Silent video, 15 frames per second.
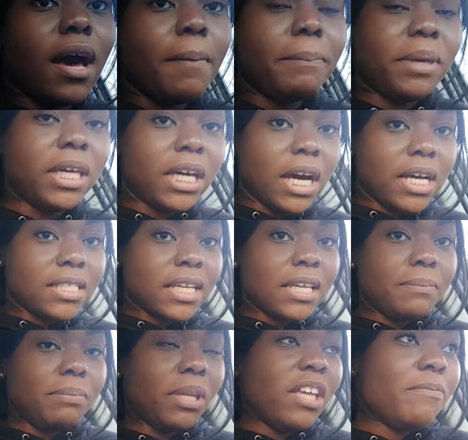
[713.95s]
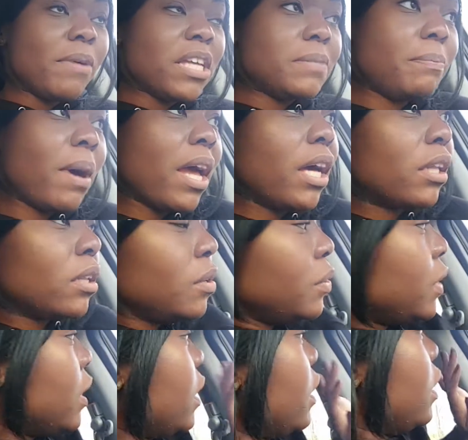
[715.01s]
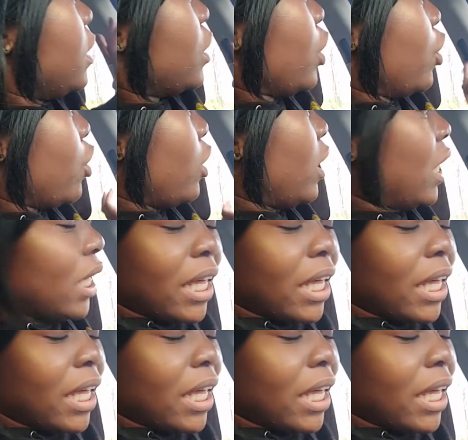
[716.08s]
because I believe Best Buy closes early.